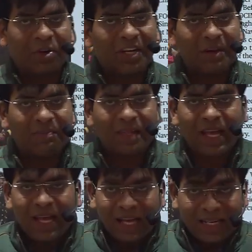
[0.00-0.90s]
Okay.
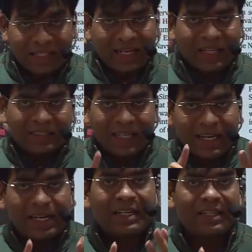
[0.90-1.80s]
It has
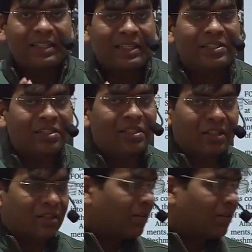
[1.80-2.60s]
8 regional